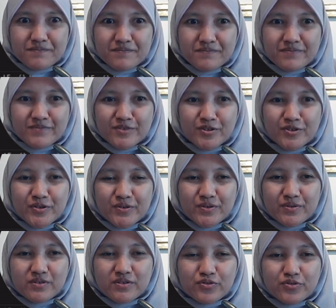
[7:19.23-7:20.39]
Do
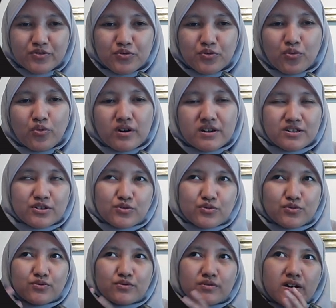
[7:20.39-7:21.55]
you want to